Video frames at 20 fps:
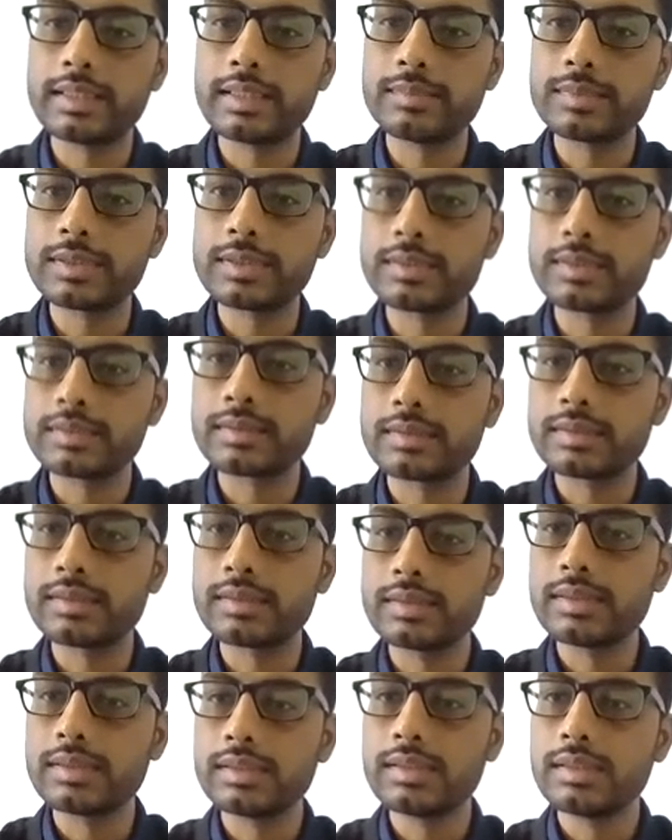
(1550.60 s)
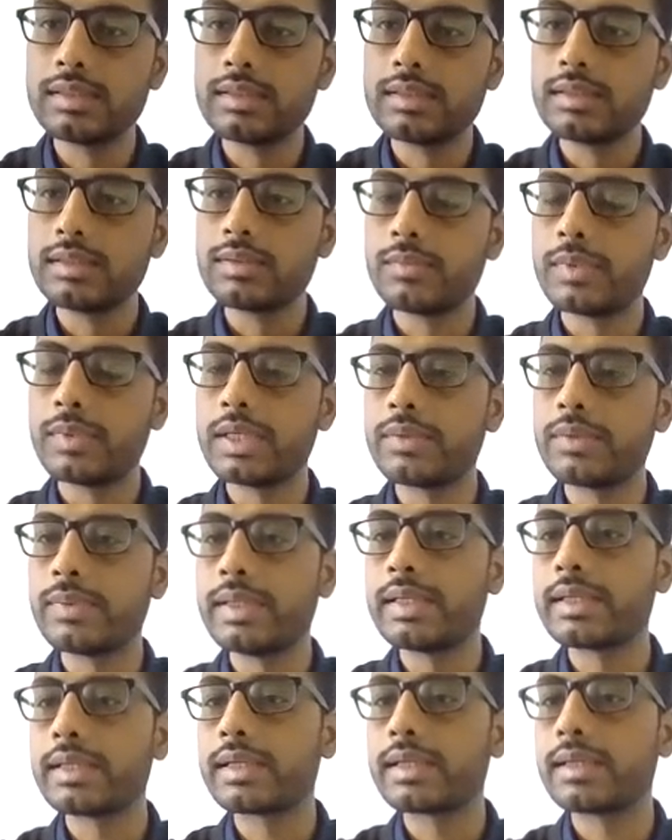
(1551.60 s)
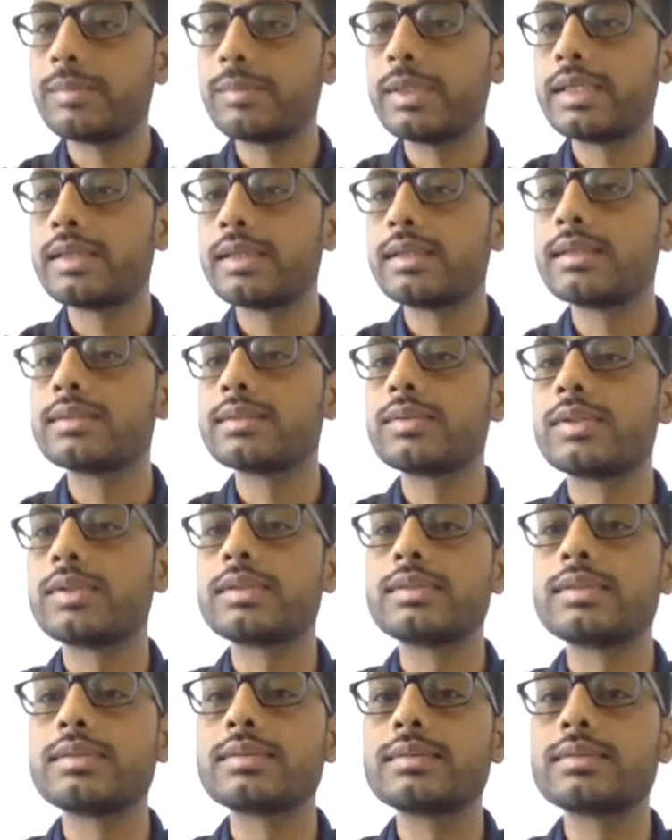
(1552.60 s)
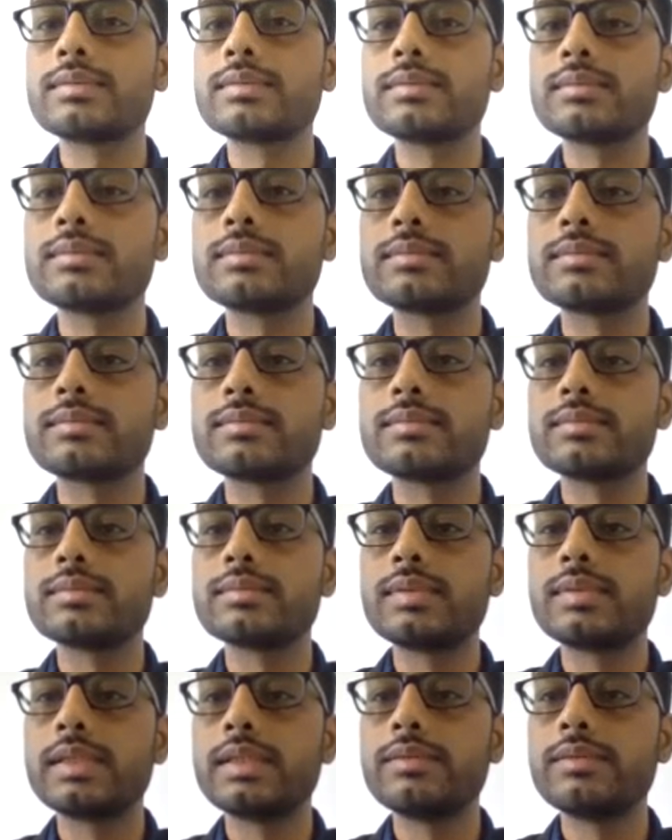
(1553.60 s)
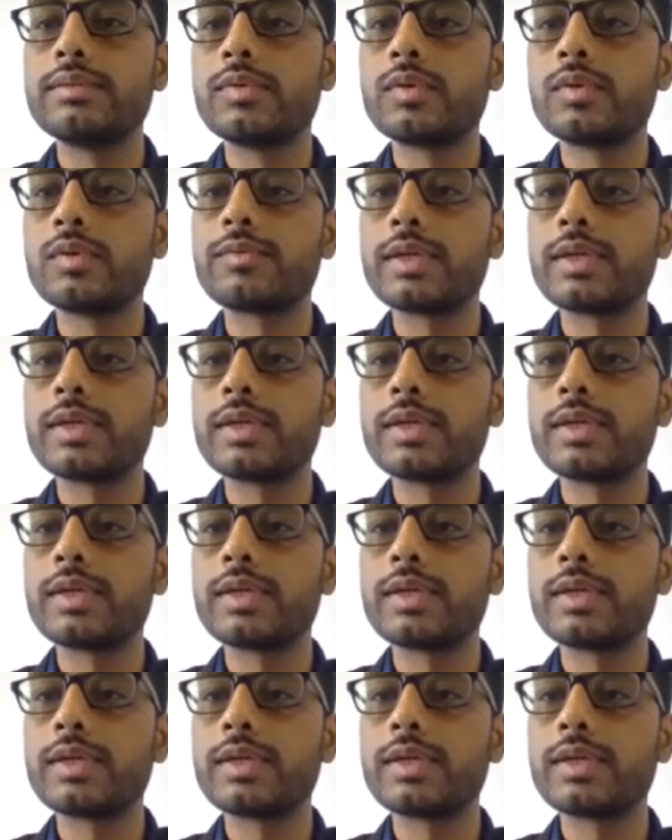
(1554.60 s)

terms? 120 can be written as what? 3, 4,